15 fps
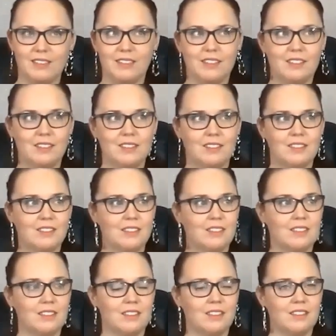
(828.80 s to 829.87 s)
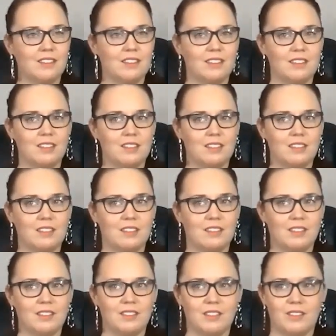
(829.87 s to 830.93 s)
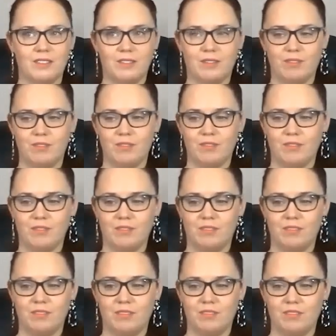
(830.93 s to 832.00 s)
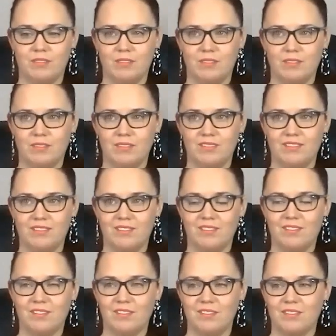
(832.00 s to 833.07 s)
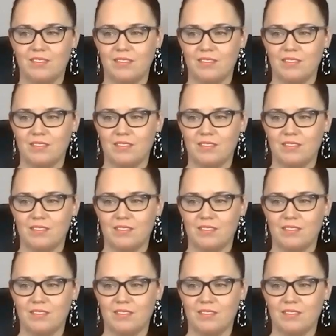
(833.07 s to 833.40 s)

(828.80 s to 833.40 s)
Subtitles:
No words are spoken by the person on screen.